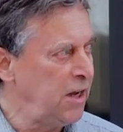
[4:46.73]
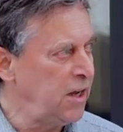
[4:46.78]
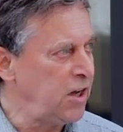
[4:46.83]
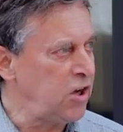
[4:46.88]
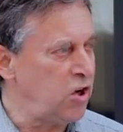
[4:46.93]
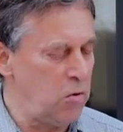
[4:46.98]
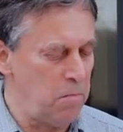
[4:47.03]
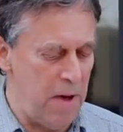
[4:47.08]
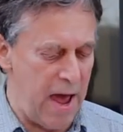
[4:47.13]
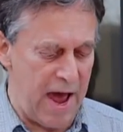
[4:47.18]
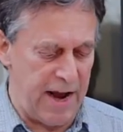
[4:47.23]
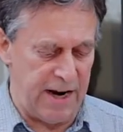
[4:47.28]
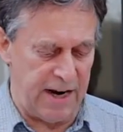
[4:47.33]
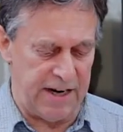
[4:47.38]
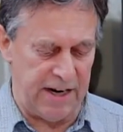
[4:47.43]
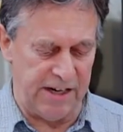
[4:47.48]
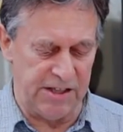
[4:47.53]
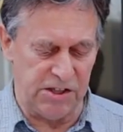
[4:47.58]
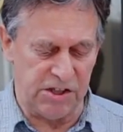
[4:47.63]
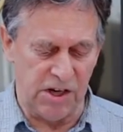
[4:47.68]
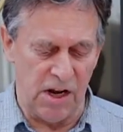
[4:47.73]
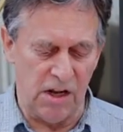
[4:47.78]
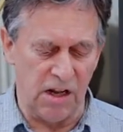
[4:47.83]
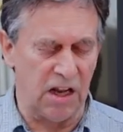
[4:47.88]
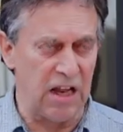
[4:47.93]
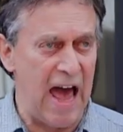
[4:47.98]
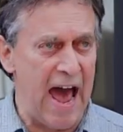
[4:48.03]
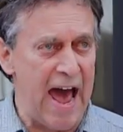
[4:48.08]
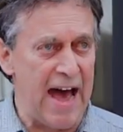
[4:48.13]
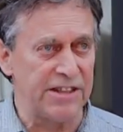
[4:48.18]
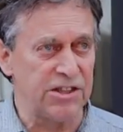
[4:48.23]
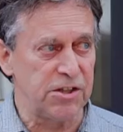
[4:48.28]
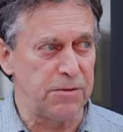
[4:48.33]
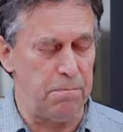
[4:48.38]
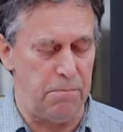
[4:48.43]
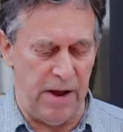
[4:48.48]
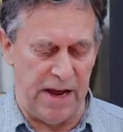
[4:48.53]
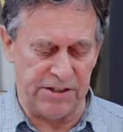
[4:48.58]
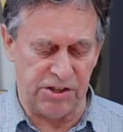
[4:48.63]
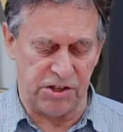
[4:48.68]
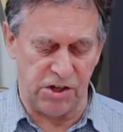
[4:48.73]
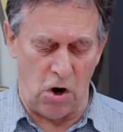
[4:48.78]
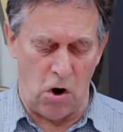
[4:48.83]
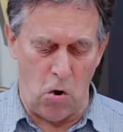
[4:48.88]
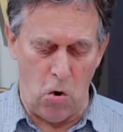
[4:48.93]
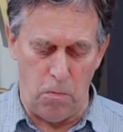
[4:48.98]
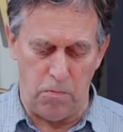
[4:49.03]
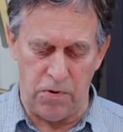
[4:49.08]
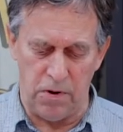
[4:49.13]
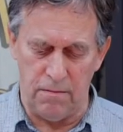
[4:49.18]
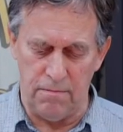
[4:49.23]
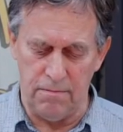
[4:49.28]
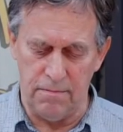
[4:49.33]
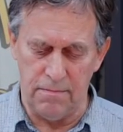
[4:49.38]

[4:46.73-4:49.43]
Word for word: humanity's last best hope,